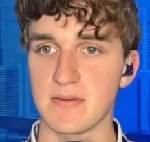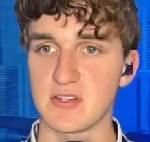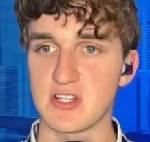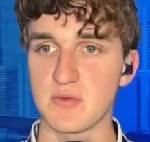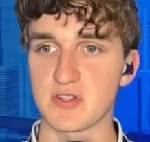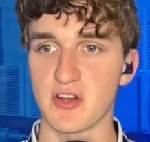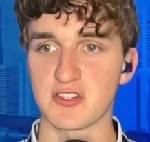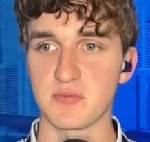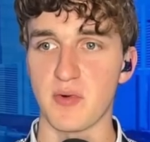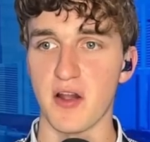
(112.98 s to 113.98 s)
She was
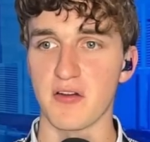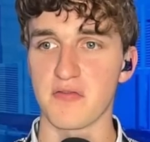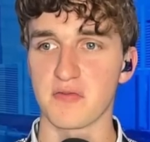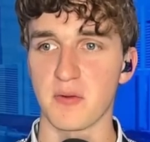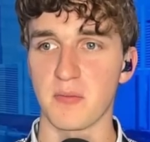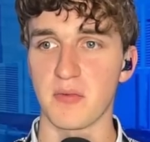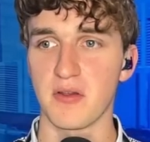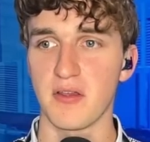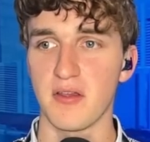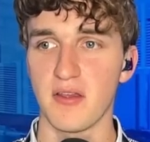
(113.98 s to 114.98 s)
also barred from
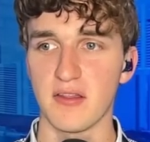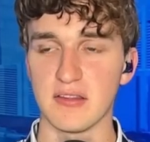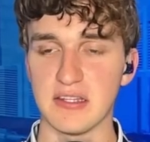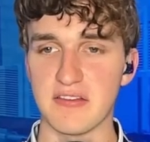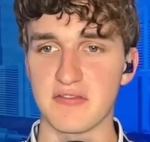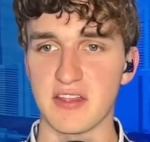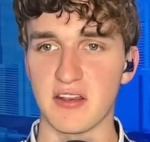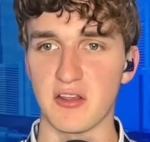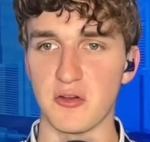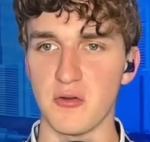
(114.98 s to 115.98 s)
Lyft
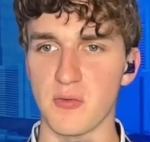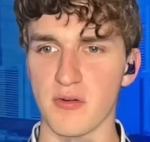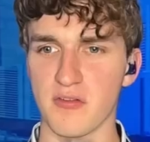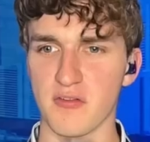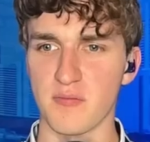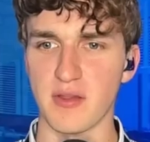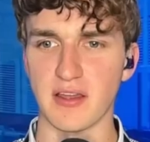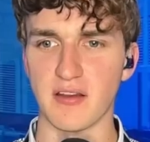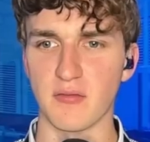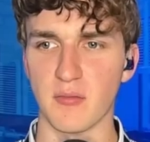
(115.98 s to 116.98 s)
and Uber for
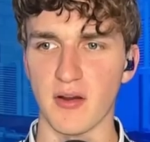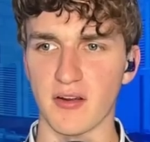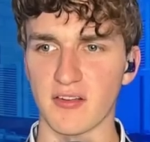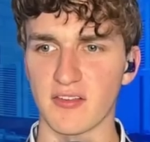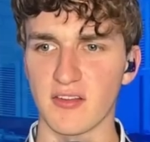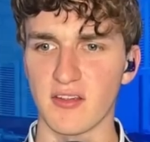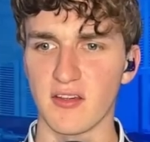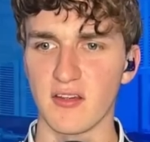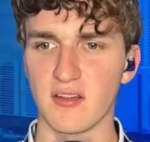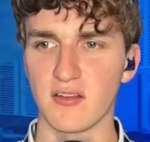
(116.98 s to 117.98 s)
bigoted remarks
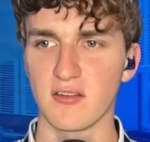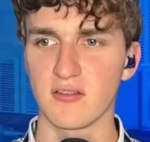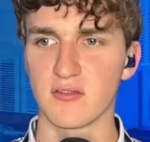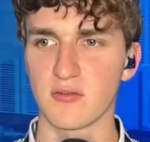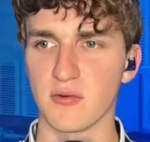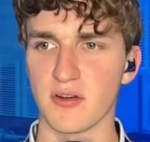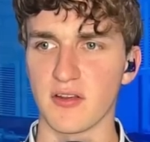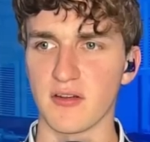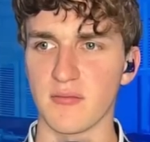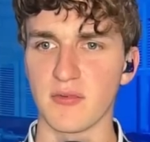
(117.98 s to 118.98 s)
toward
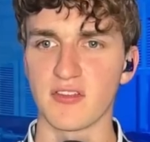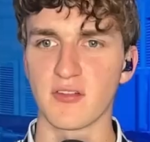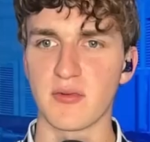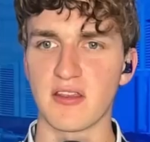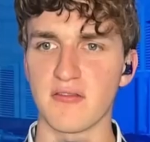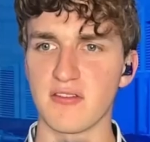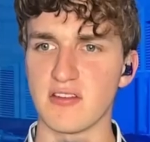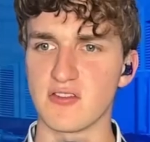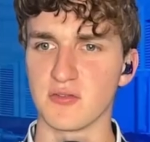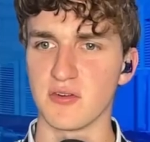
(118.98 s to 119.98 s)
a Muslim
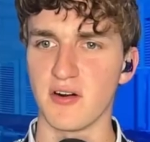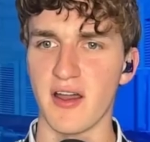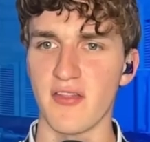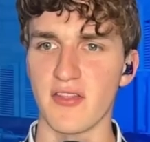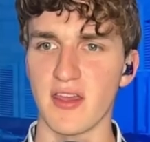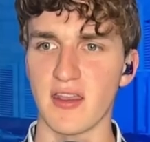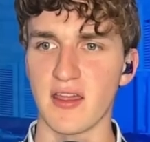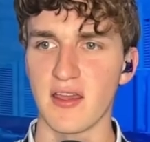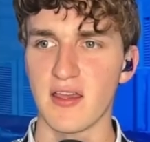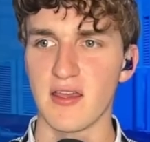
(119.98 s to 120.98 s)
individual. And then,
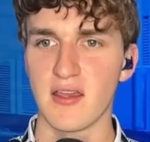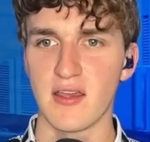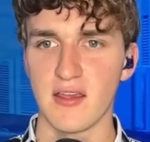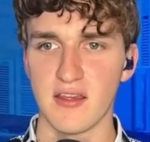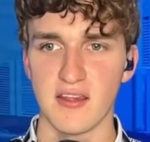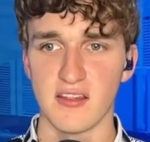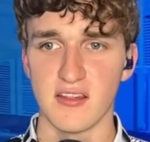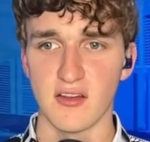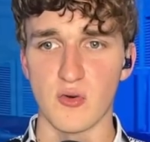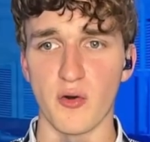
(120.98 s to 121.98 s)

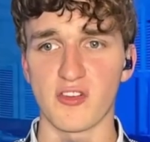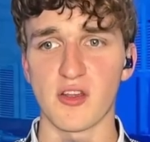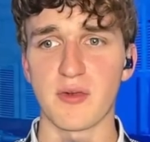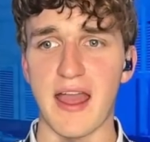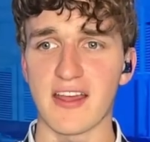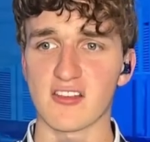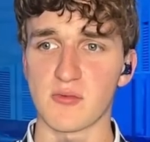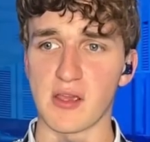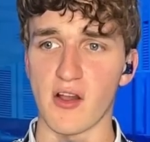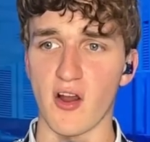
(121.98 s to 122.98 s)
quote, someone
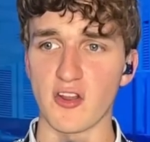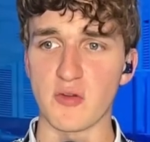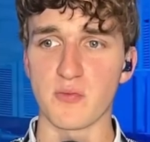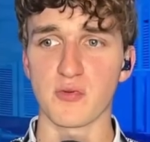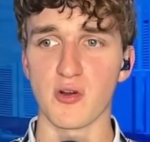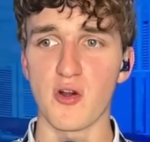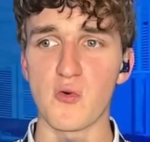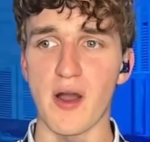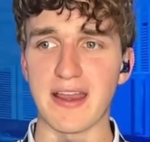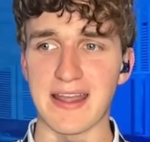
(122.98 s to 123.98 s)
asked me, are you
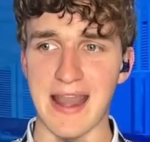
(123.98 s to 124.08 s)
pro-white